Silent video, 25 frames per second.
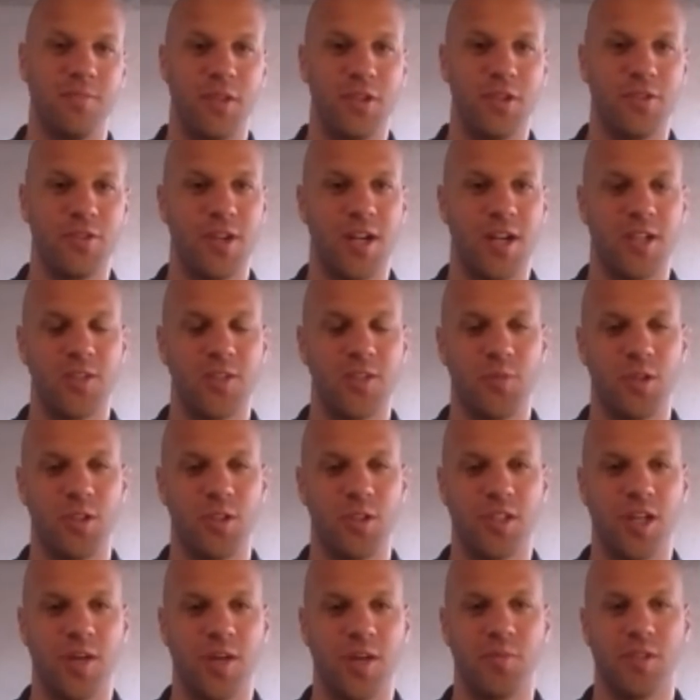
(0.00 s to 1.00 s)
There's not as much
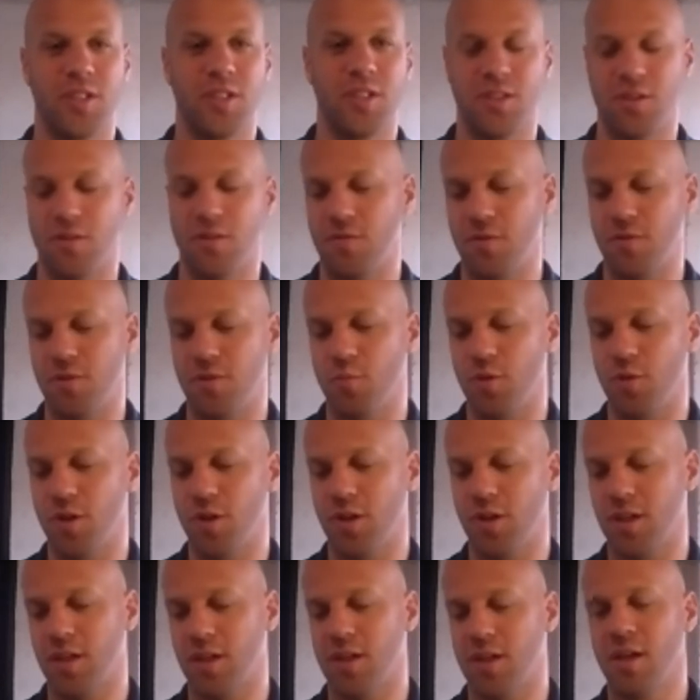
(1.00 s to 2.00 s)
competition for the
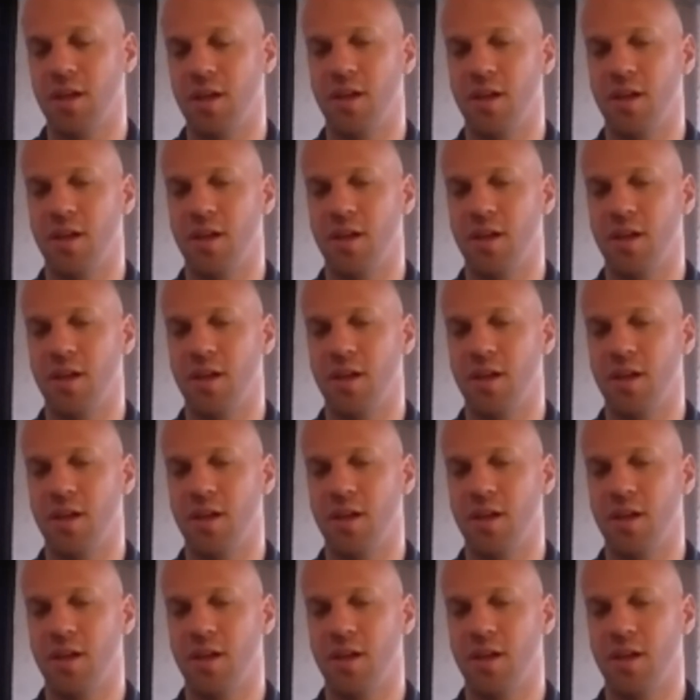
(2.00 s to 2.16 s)
market.